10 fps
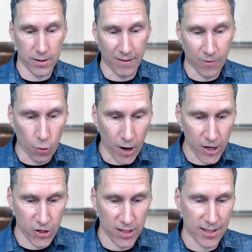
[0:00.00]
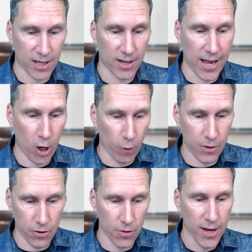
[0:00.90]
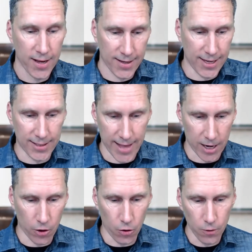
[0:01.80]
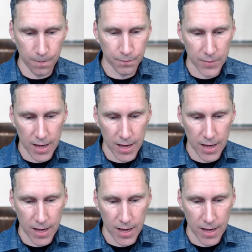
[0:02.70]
You have questions that are going to help you get to that goal.